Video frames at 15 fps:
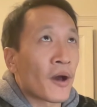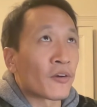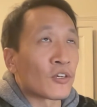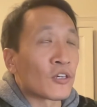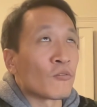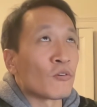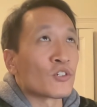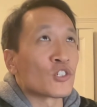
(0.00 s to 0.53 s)

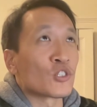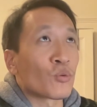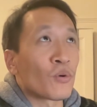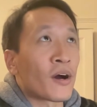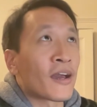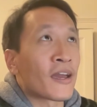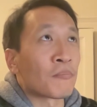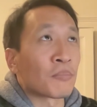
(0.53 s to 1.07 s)
you, which is
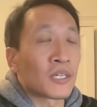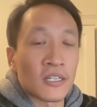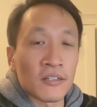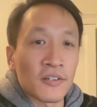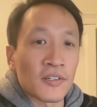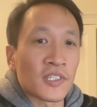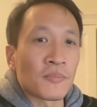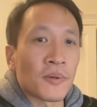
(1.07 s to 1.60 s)
why I'm
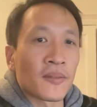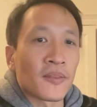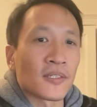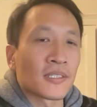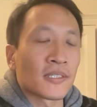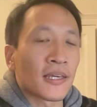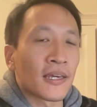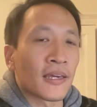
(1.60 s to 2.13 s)
curious about
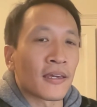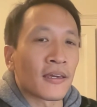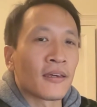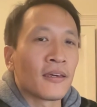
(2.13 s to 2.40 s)
this thing.